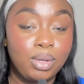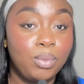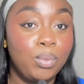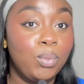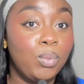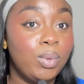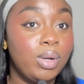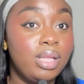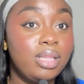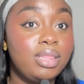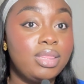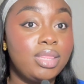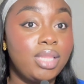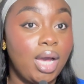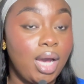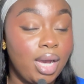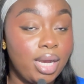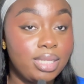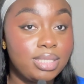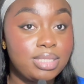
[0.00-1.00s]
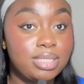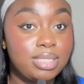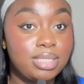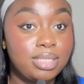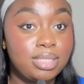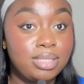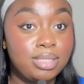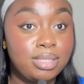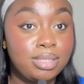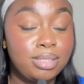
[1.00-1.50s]
what
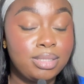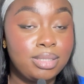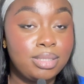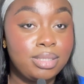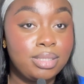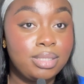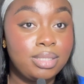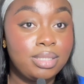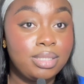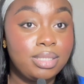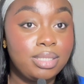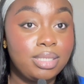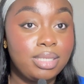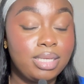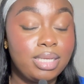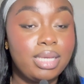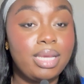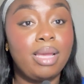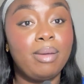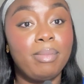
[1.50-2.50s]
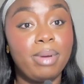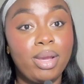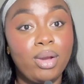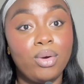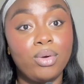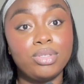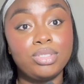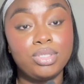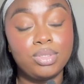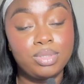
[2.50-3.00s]
thought am I
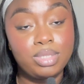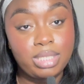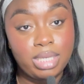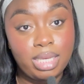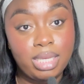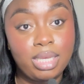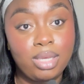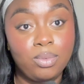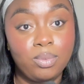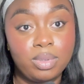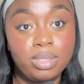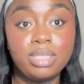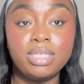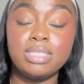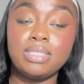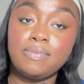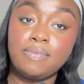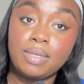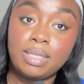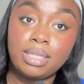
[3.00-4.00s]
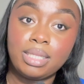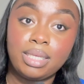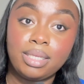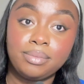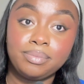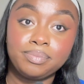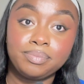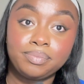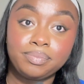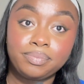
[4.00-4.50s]
also taking with this feeling?